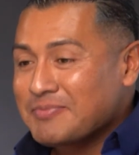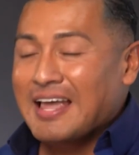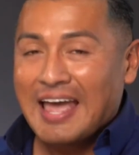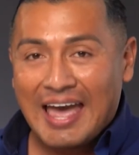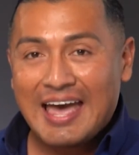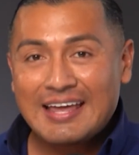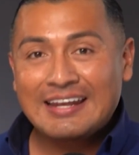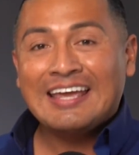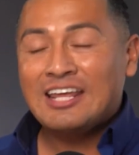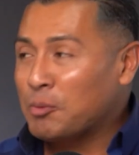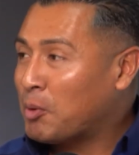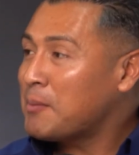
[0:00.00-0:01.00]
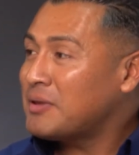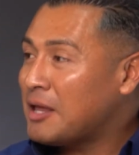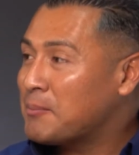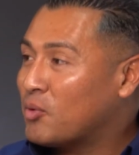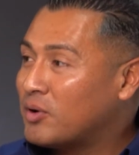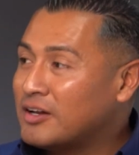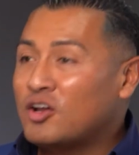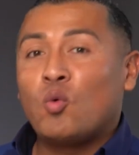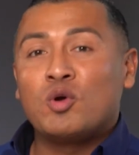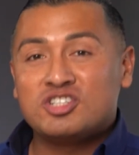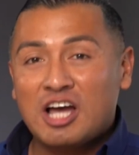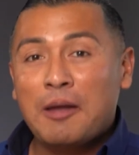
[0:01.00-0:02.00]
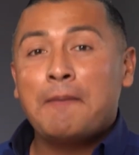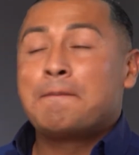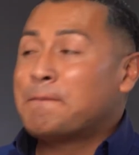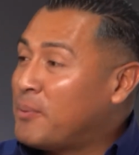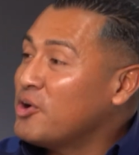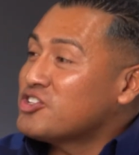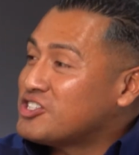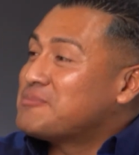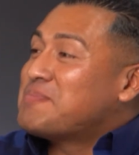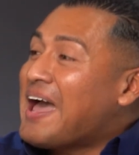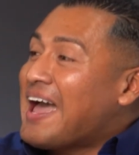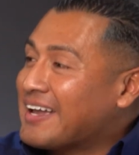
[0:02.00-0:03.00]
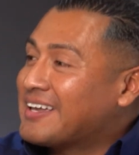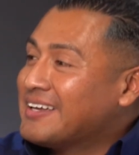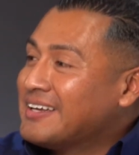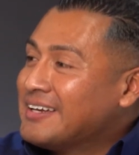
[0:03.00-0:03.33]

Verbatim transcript: had an appointment that morning, which I pushed back